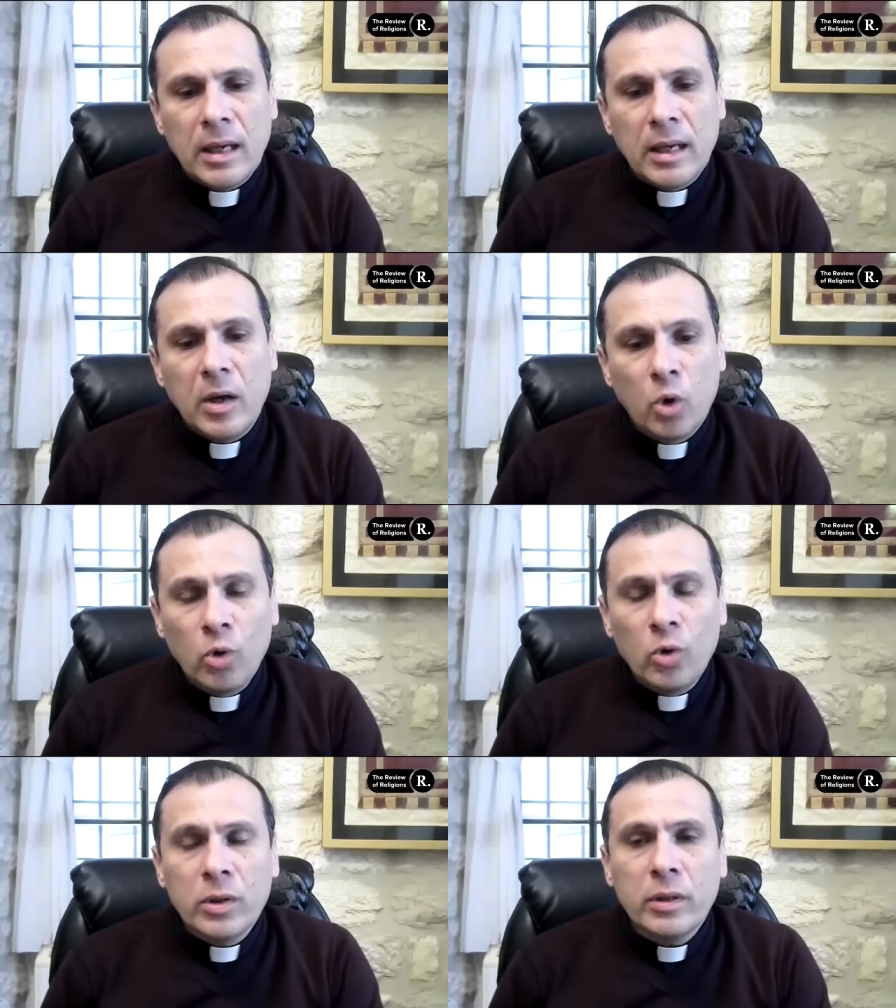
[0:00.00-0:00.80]
Uh,
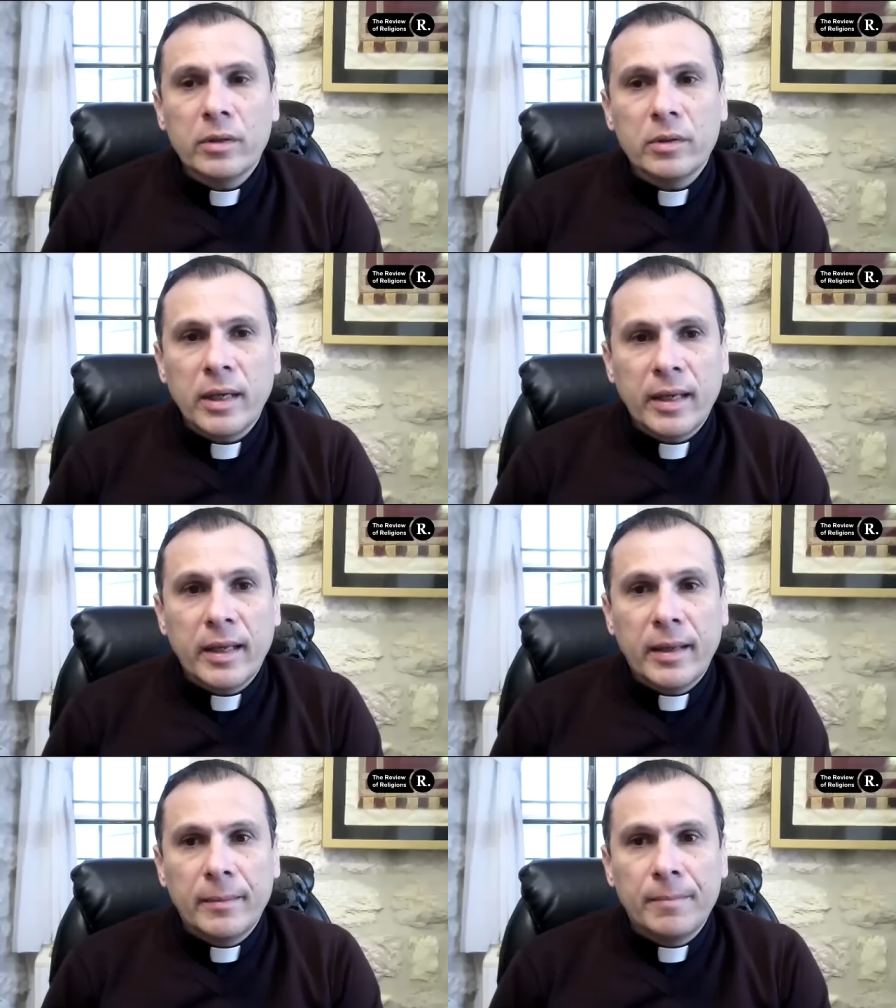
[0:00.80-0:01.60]
or
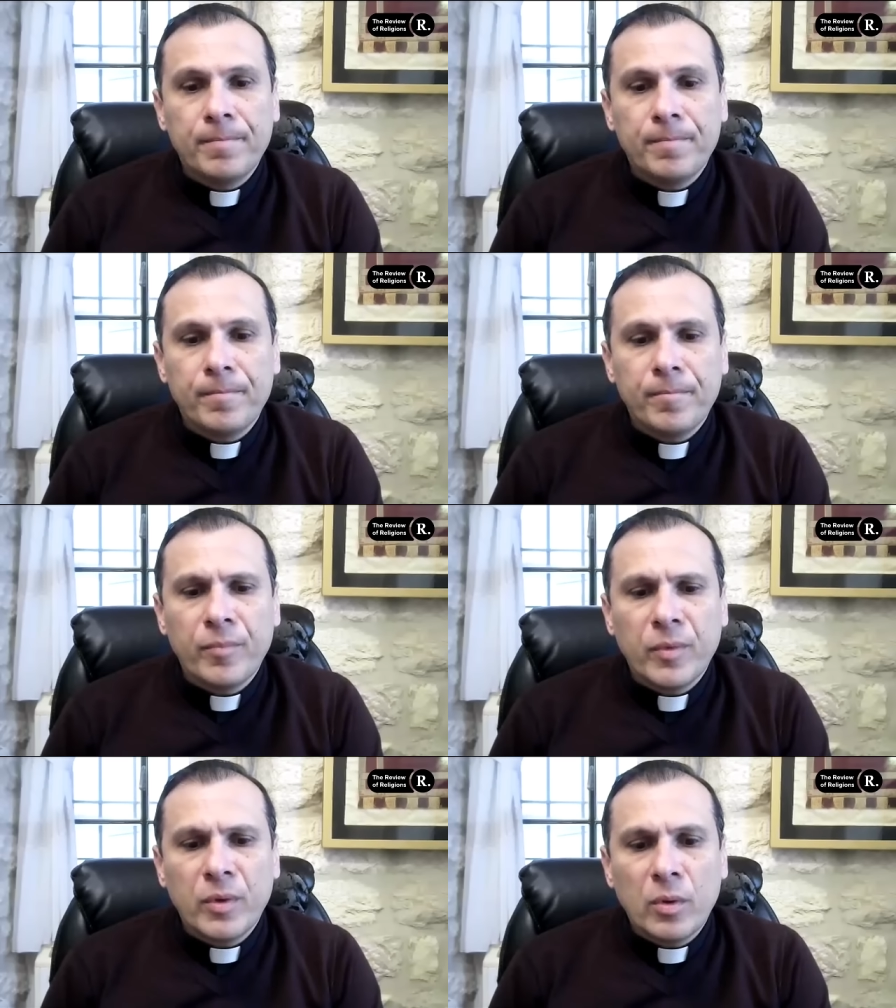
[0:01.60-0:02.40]
uh,
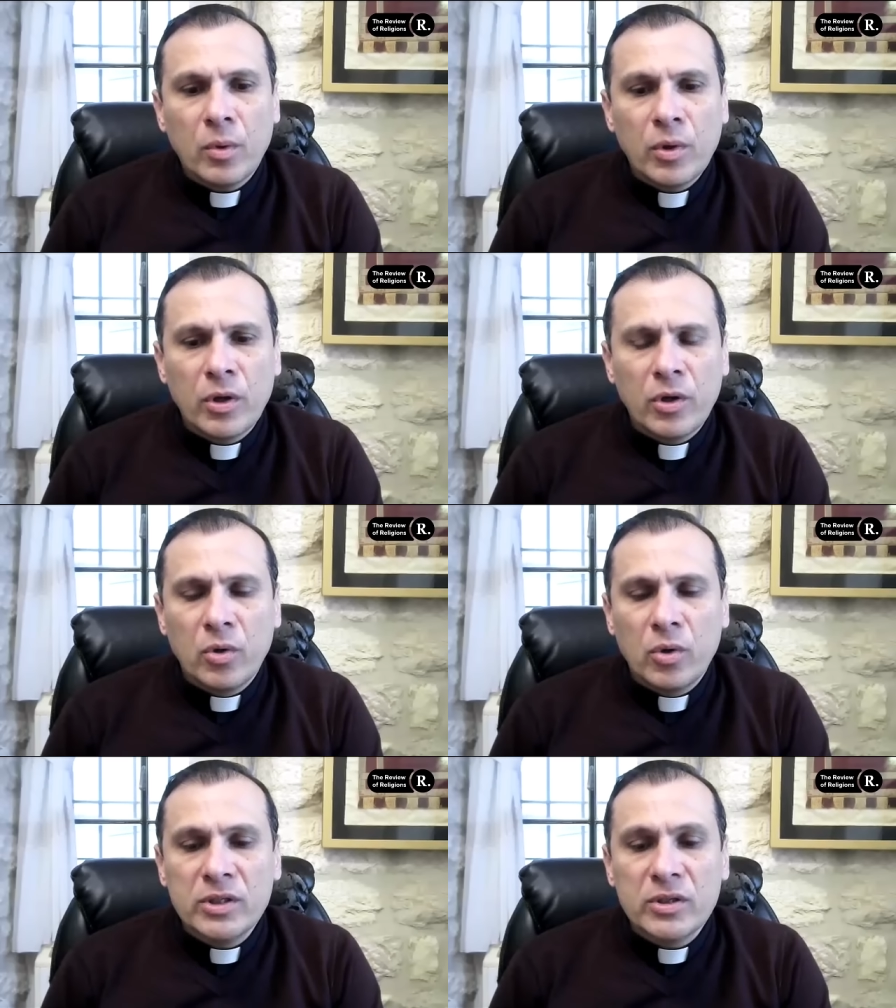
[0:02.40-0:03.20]
you
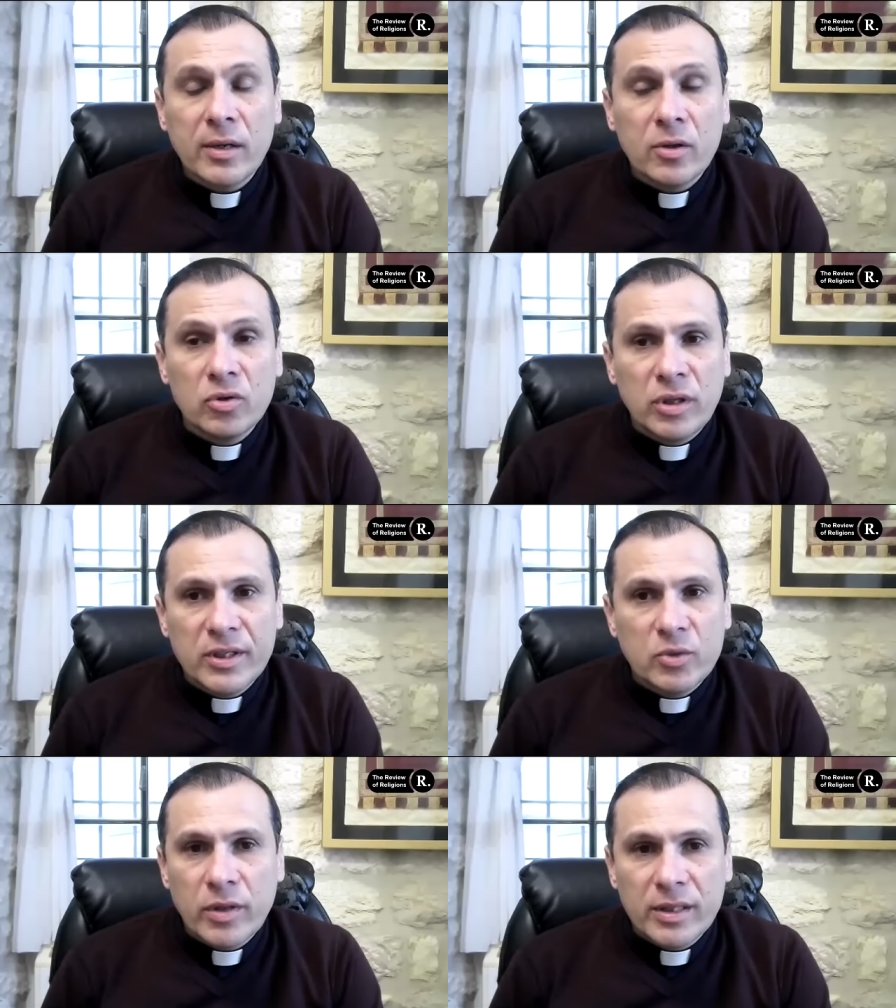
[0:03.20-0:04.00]
know, Israel
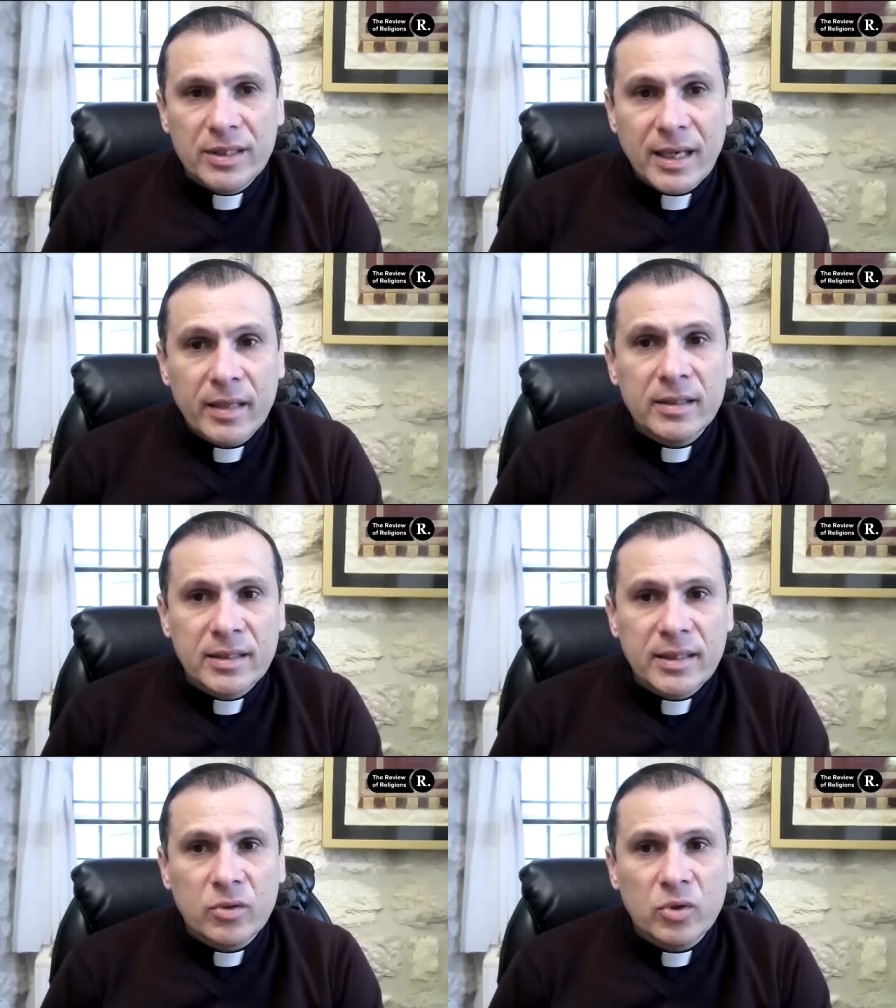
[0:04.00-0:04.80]
continues with its current
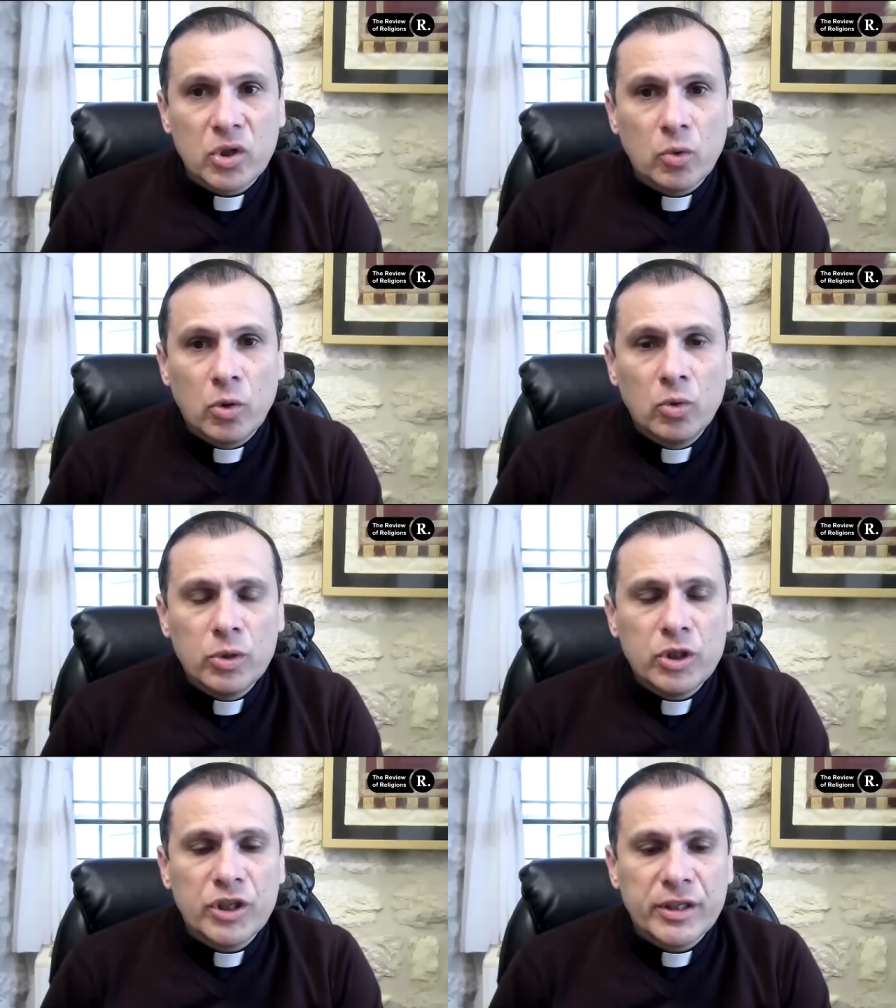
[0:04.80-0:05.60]
status quo,
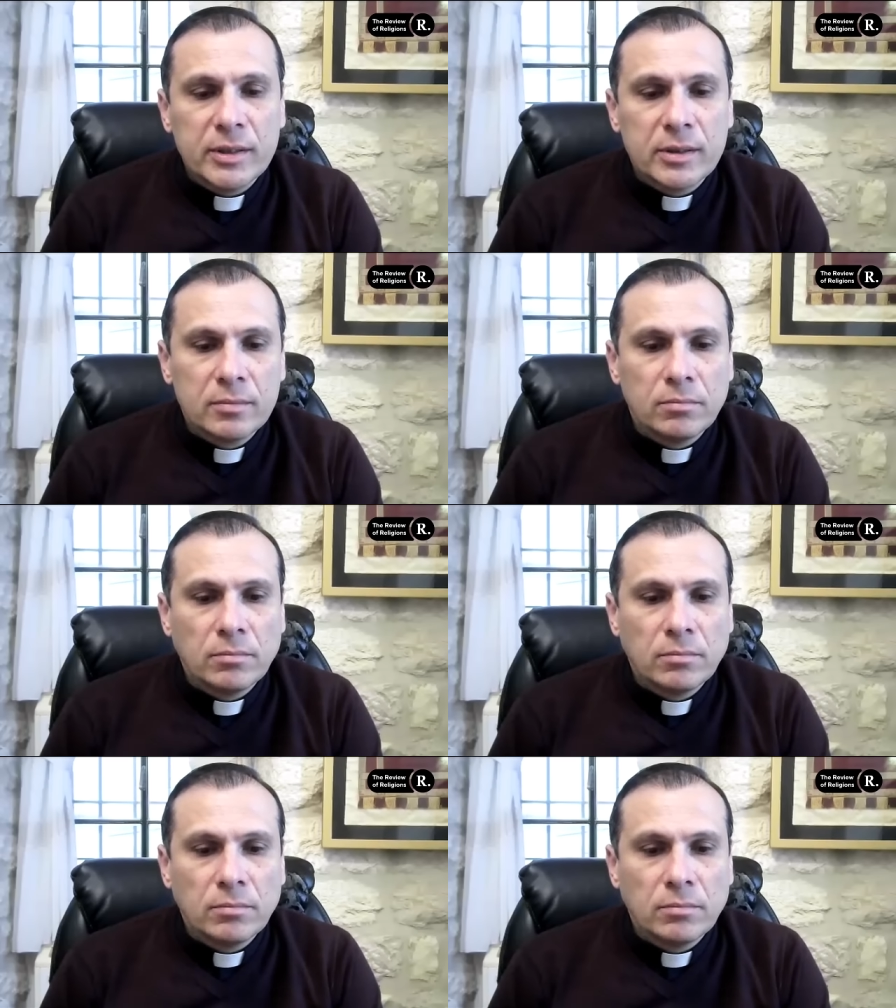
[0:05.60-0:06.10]
which is